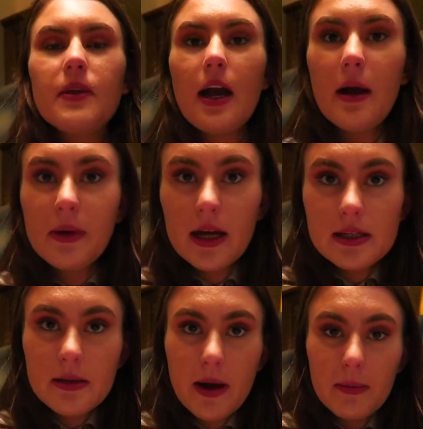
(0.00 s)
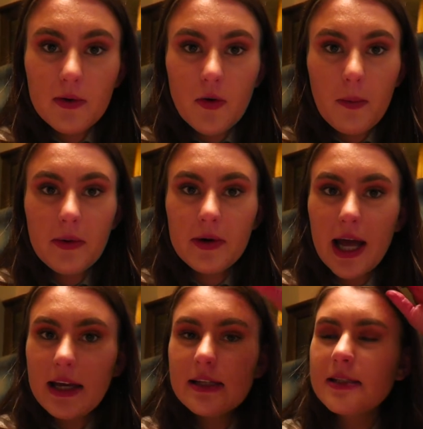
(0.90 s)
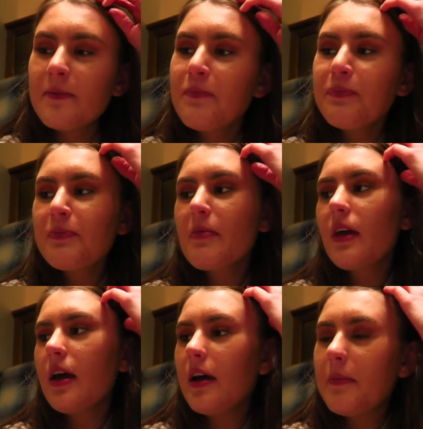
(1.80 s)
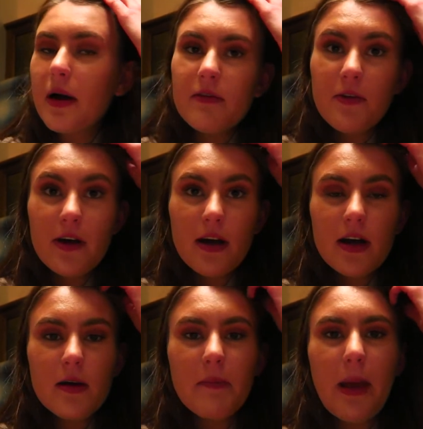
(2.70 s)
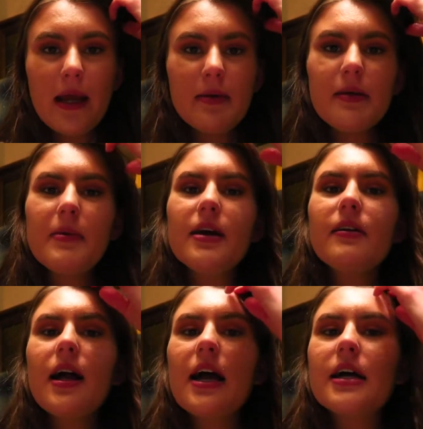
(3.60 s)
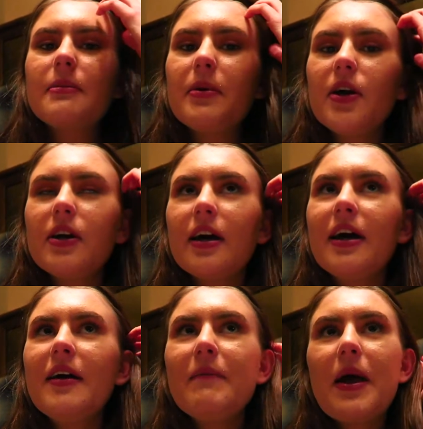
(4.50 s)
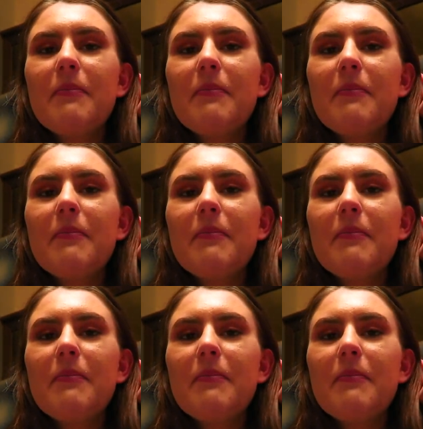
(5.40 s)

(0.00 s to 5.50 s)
Yeah, I'm getting some apple crumble heads. Um, for main meal, I had a burger.